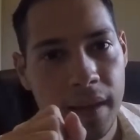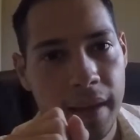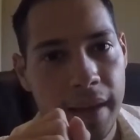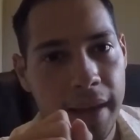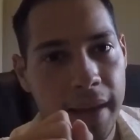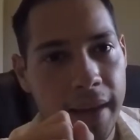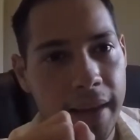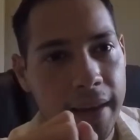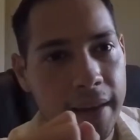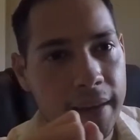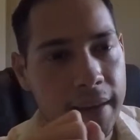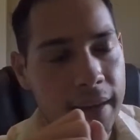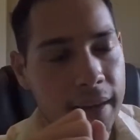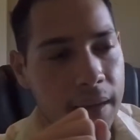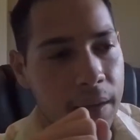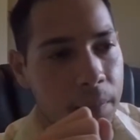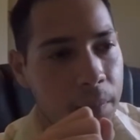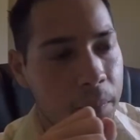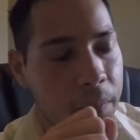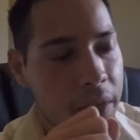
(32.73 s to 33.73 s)
And
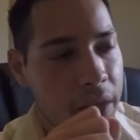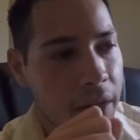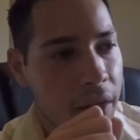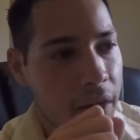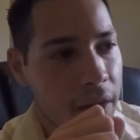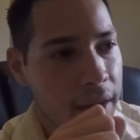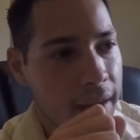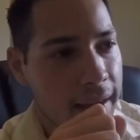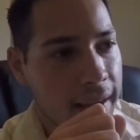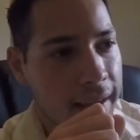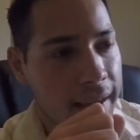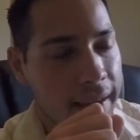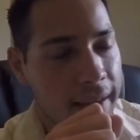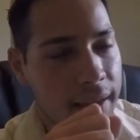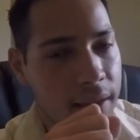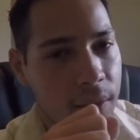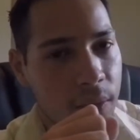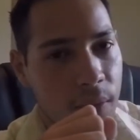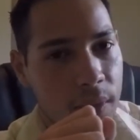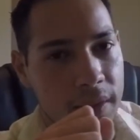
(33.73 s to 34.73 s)
in
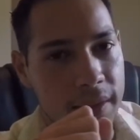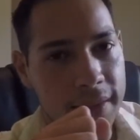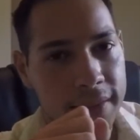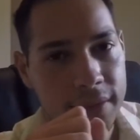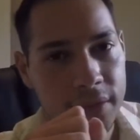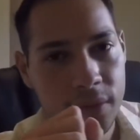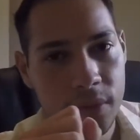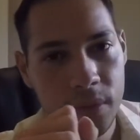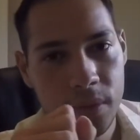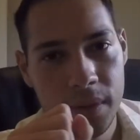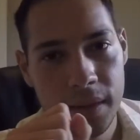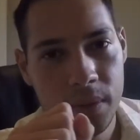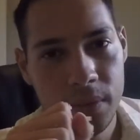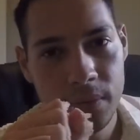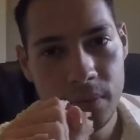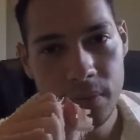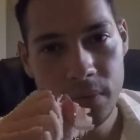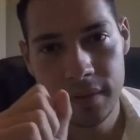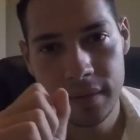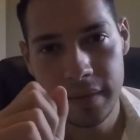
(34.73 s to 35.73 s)
PRK, what they do
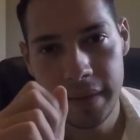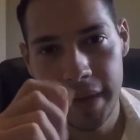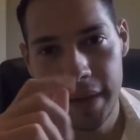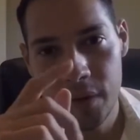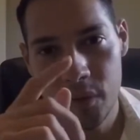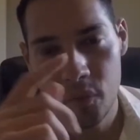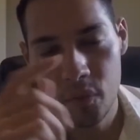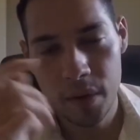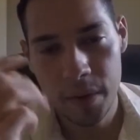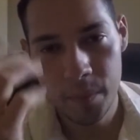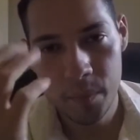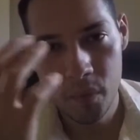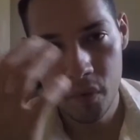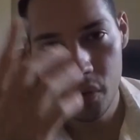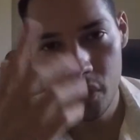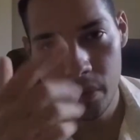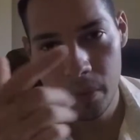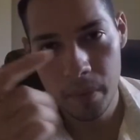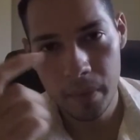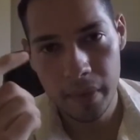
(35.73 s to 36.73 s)
is they
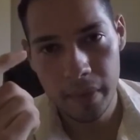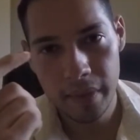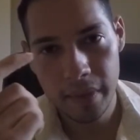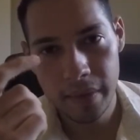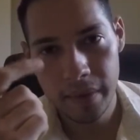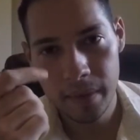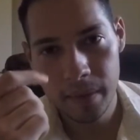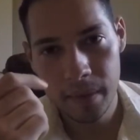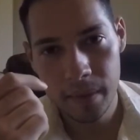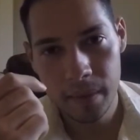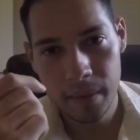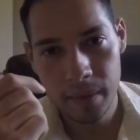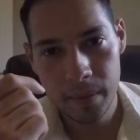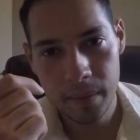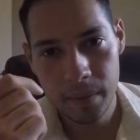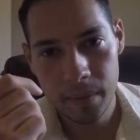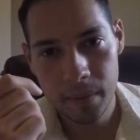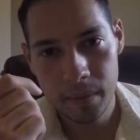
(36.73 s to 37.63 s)
remove the